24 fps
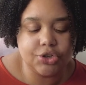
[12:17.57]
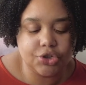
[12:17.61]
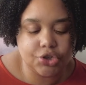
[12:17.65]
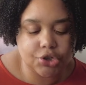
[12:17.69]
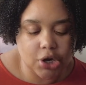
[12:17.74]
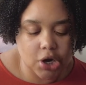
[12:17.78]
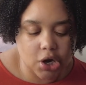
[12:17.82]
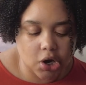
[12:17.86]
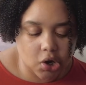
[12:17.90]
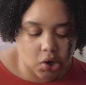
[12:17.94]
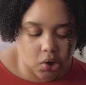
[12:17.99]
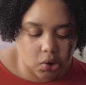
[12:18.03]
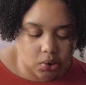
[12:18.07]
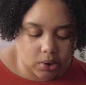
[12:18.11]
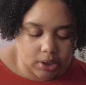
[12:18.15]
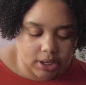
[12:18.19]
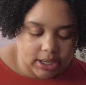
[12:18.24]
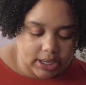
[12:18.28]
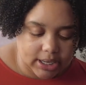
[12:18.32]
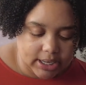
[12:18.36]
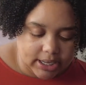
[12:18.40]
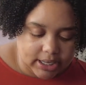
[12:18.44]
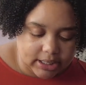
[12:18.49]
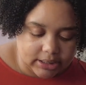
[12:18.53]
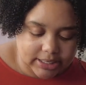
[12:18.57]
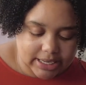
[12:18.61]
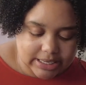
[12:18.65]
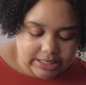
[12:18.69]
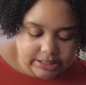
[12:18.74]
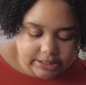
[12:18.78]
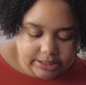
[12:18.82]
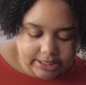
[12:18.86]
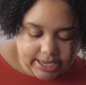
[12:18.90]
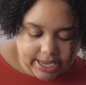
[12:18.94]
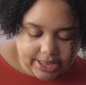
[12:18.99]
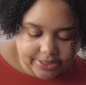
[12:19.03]
So let's
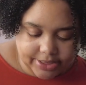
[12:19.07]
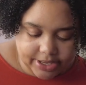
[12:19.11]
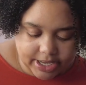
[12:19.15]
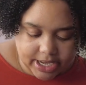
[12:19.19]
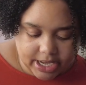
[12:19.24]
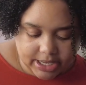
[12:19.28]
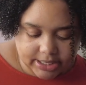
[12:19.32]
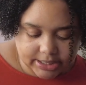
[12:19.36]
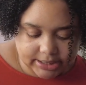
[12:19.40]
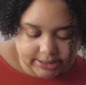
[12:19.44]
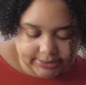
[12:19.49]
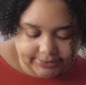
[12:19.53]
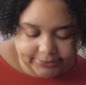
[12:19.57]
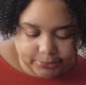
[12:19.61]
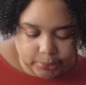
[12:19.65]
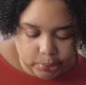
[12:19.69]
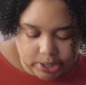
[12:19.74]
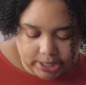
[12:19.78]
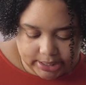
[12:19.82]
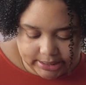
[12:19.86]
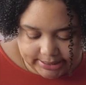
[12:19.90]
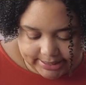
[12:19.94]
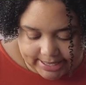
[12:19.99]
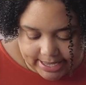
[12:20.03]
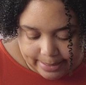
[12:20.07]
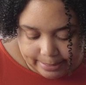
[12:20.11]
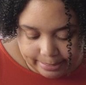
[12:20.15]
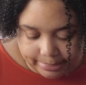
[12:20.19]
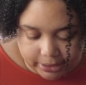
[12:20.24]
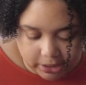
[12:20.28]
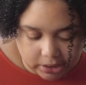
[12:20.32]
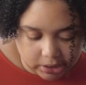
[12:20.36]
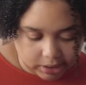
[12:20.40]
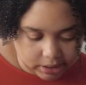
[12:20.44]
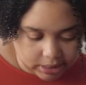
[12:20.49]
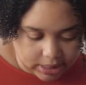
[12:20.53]
look at this. For
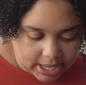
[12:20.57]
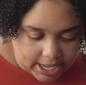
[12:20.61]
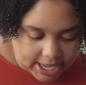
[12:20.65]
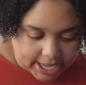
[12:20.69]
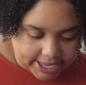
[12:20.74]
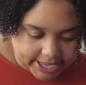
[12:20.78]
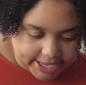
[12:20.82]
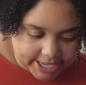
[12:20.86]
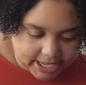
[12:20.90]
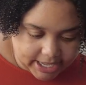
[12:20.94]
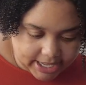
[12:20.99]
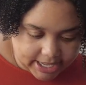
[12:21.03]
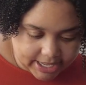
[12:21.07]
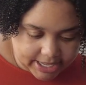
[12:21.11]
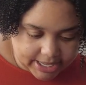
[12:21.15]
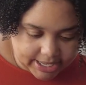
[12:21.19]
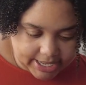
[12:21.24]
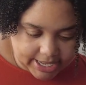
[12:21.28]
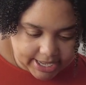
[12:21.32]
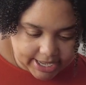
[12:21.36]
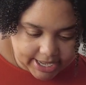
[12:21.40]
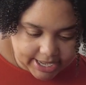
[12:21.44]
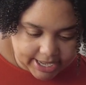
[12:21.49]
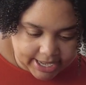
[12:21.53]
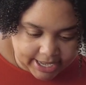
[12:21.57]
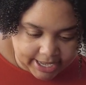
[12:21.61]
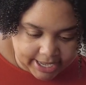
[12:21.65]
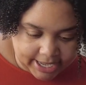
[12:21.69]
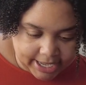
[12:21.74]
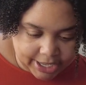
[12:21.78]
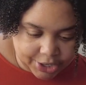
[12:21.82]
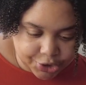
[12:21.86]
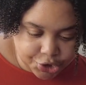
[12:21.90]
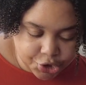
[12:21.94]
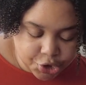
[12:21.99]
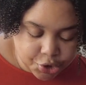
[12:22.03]
example, in a
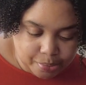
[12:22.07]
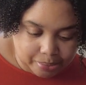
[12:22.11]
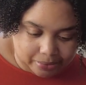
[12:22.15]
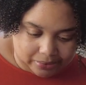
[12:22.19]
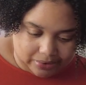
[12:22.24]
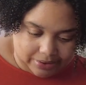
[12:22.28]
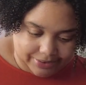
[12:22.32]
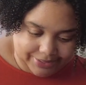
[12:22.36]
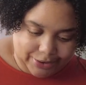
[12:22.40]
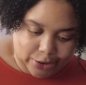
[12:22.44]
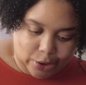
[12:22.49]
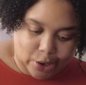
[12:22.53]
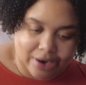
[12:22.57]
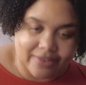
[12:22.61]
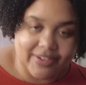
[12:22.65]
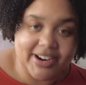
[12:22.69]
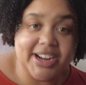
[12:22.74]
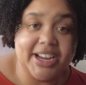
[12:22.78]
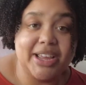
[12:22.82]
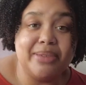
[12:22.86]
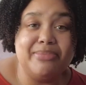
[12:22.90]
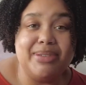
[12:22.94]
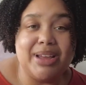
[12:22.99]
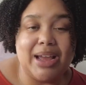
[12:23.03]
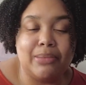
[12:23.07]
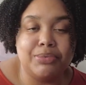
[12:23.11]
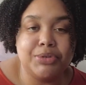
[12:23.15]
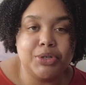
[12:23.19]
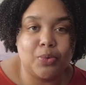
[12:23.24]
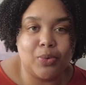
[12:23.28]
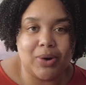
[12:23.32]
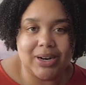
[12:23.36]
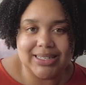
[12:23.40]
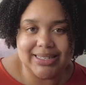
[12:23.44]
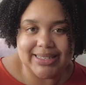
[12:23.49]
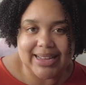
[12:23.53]
newborn, the heart rate can be up to
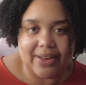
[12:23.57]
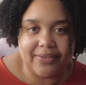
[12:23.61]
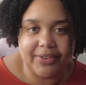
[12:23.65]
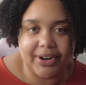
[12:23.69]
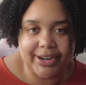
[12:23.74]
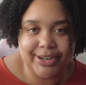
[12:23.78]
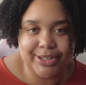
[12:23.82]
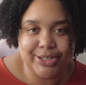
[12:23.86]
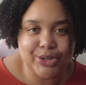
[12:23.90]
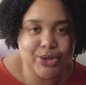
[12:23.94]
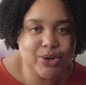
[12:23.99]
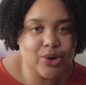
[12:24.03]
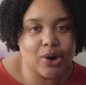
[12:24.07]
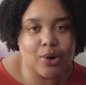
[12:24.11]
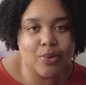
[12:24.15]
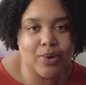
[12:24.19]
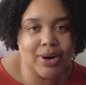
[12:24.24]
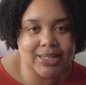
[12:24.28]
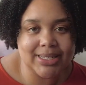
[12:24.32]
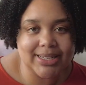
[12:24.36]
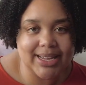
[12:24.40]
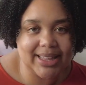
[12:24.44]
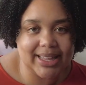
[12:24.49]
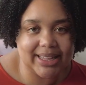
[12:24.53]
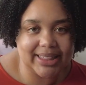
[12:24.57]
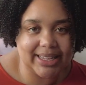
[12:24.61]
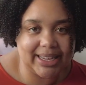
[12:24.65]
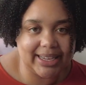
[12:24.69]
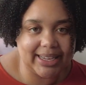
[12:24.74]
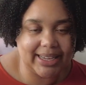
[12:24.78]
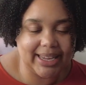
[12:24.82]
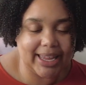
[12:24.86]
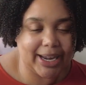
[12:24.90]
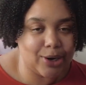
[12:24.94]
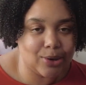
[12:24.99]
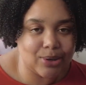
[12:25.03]
170. So you don't want to say that the
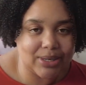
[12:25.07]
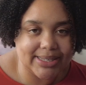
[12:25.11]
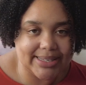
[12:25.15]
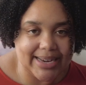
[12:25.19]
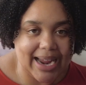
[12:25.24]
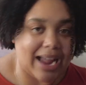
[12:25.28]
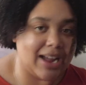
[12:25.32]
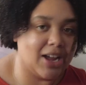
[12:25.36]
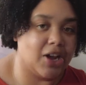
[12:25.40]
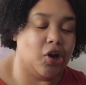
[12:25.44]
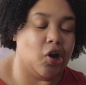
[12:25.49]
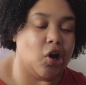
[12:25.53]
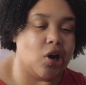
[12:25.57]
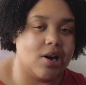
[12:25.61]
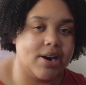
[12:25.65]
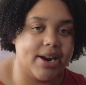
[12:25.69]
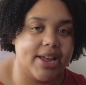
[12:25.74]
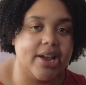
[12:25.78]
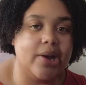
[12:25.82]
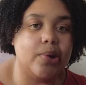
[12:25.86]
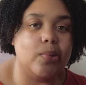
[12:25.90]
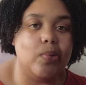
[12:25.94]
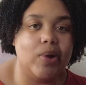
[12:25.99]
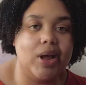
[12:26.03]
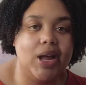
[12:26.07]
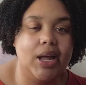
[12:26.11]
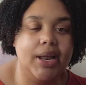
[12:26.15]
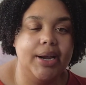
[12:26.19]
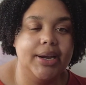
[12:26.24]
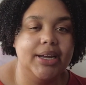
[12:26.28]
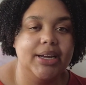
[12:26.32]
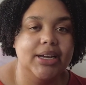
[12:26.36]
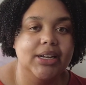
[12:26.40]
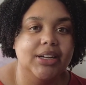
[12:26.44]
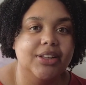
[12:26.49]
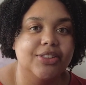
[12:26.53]
kiddo is tachycardic
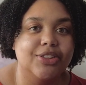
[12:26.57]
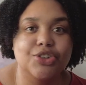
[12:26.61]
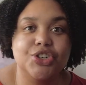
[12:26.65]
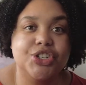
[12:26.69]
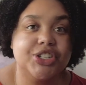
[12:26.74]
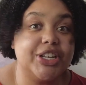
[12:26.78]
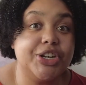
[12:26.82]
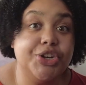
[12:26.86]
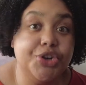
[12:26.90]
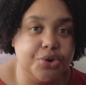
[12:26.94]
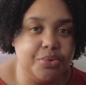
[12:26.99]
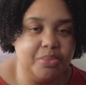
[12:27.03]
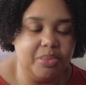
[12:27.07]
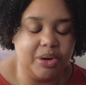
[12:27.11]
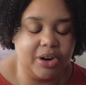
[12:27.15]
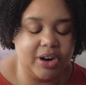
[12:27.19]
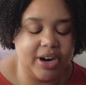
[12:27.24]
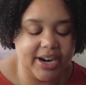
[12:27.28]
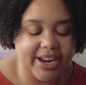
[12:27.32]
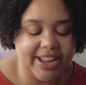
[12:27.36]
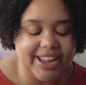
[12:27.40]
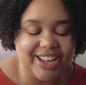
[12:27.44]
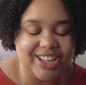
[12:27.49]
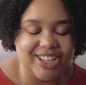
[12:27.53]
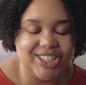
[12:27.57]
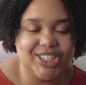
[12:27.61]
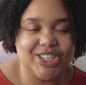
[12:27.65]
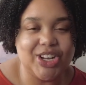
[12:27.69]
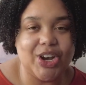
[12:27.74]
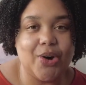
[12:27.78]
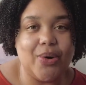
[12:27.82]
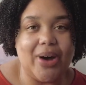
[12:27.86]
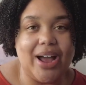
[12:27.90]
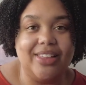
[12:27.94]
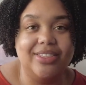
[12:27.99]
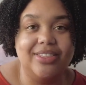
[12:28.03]
when they're just a newborn.
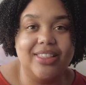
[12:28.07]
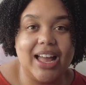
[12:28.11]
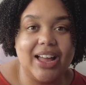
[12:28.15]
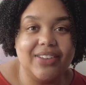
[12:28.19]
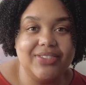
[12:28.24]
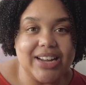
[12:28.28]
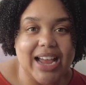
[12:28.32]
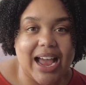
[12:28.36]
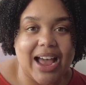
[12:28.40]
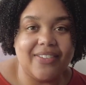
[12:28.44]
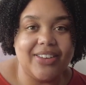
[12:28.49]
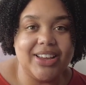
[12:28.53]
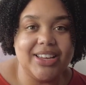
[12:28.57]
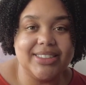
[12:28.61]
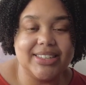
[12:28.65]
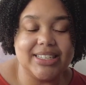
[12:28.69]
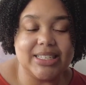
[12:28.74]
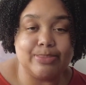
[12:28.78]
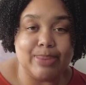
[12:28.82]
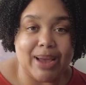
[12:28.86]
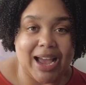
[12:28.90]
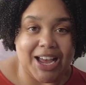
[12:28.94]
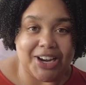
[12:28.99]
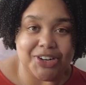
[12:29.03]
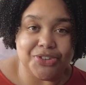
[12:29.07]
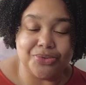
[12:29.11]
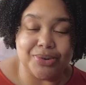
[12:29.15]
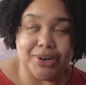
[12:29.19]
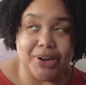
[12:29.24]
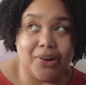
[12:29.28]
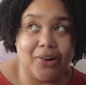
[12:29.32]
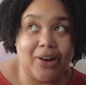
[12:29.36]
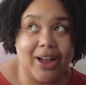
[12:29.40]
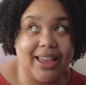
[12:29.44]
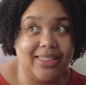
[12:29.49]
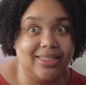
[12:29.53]
So I loved having this badge
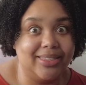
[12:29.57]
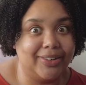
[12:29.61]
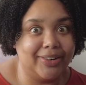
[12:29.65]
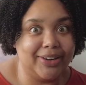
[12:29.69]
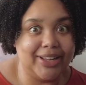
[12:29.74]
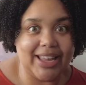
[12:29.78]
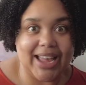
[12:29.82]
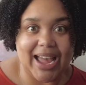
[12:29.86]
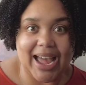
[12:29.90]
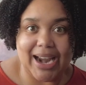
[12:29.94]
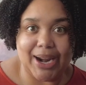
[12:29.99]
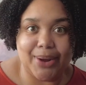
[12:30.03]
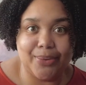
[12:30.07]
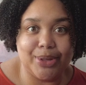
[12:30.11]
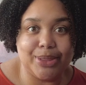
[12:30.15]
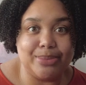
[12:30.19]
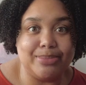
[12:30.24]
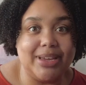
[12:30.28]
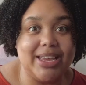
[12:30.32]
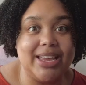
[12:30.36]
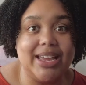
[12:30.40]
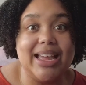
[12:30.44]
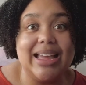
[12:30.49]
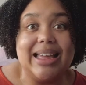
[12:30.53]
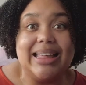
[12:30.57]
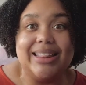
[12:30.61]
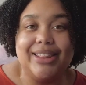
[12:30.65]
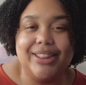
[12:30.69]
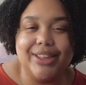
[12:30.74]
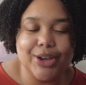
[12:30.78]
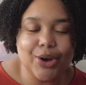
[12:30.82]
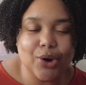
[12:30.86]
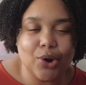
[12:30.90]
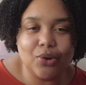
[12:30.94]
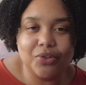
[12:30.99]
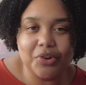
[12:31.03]
reel. I literally had it with me the
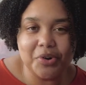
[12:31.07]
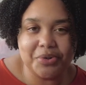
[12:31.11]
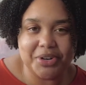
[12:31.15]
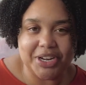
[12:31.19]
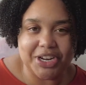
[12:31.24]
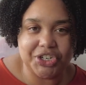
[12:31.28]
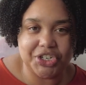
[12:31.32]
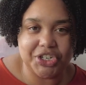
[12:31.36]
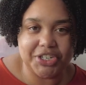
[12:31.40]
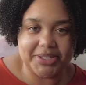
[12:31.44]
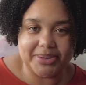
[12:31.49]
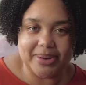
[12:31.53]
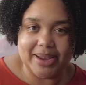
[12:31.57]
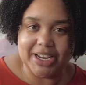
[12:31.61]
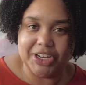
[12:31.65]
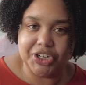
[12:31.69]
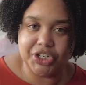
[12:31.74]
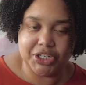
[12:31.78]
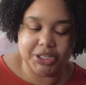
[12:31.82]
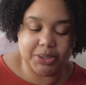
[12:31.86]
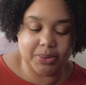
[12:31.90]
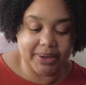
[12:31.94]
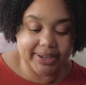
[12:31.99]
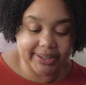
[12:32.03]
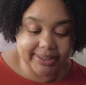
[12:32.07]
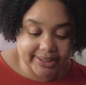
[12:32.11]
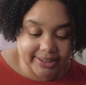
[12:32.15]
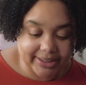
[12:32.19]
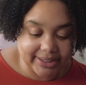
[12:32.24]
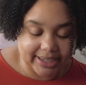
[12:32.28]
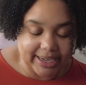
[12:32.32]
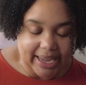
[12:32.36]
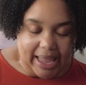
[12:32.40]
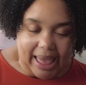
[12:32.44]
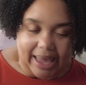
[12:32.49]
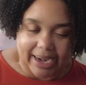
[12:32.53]
whole rotation so I could just quickly
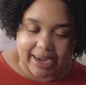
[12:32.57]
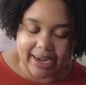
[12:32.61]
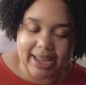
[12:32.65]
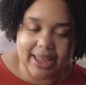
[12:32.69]
look at it.